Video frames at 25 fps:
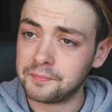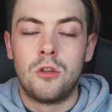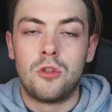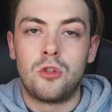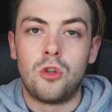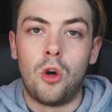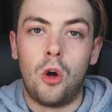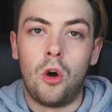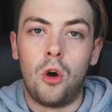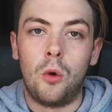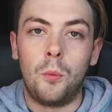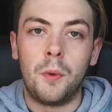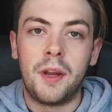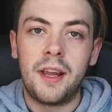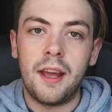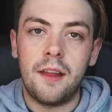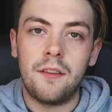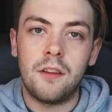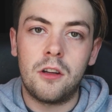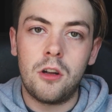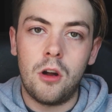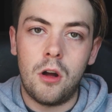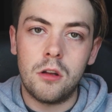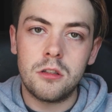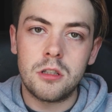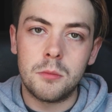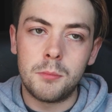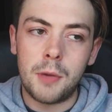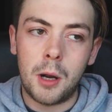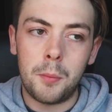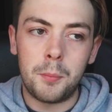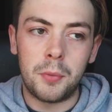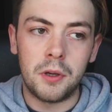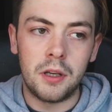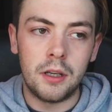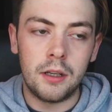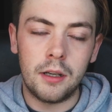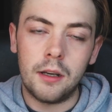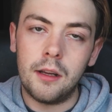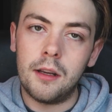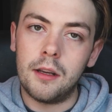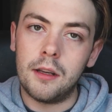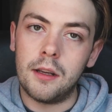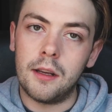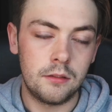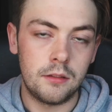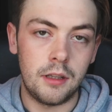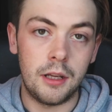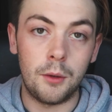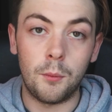So we get the car to
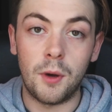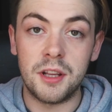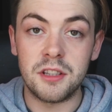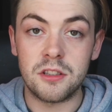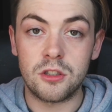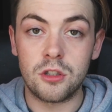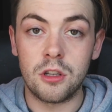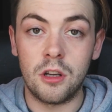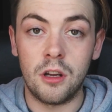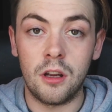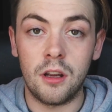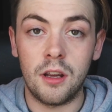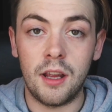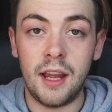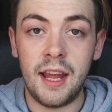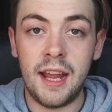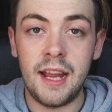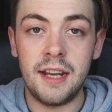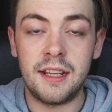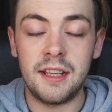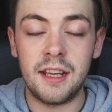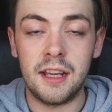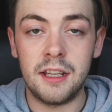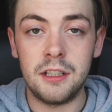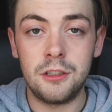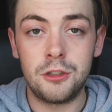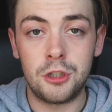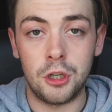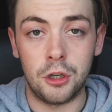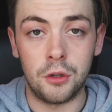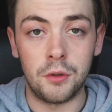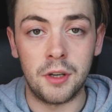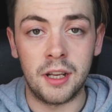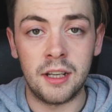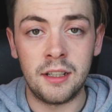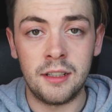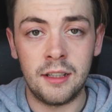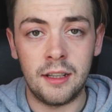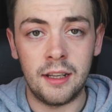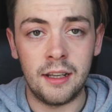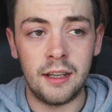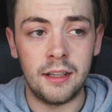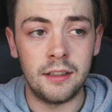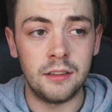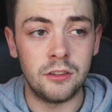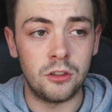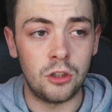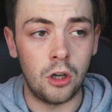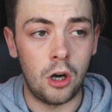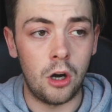mapping, it went to ADE tuning
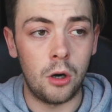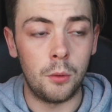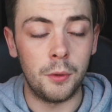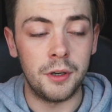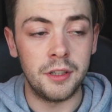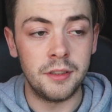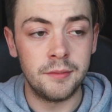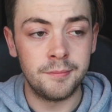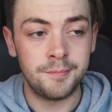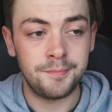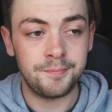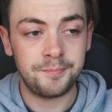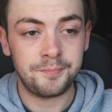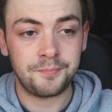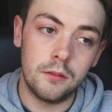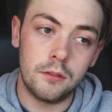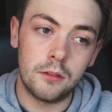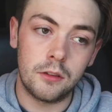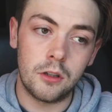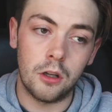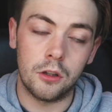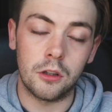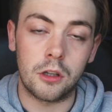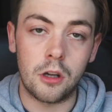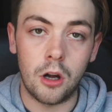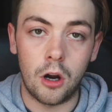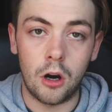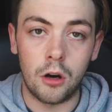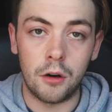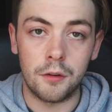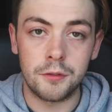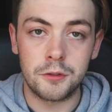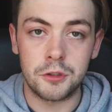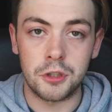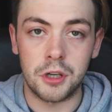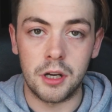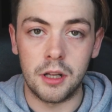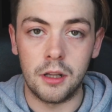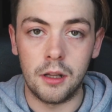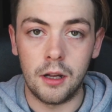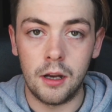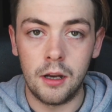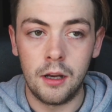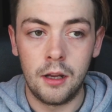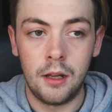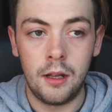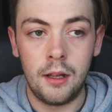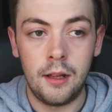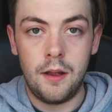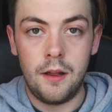in Darwin, got the car off
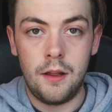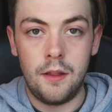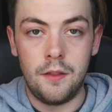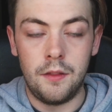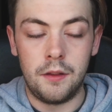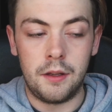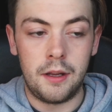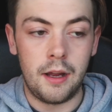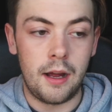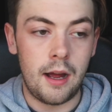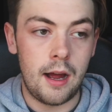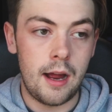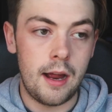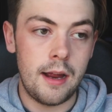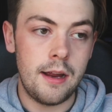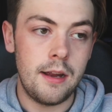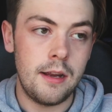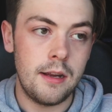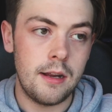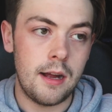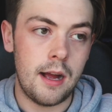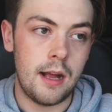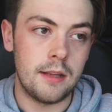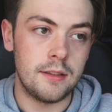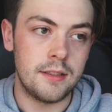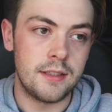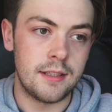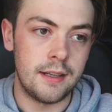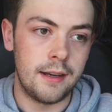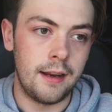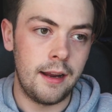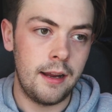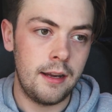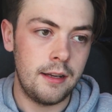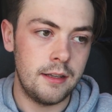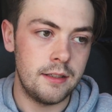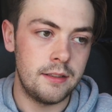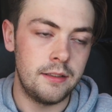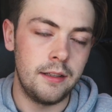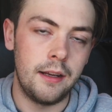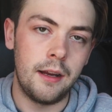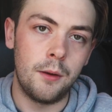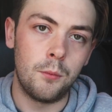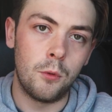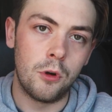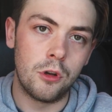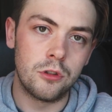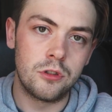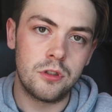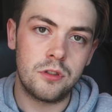trailer, the guy, Anthony, his
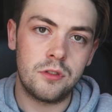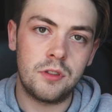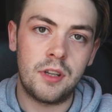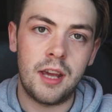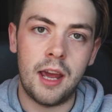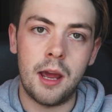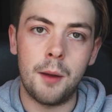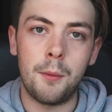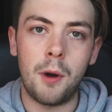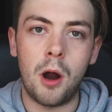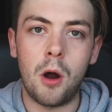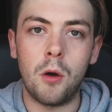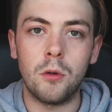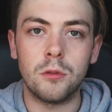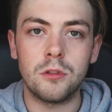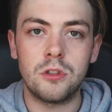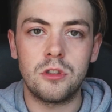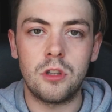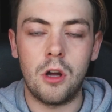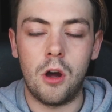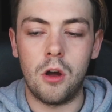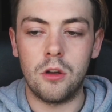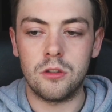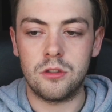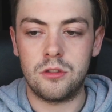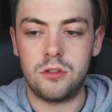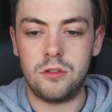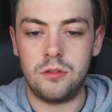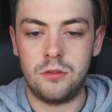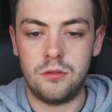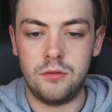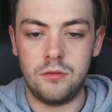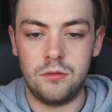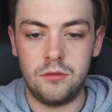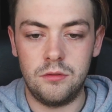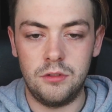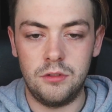name was, came out, starts,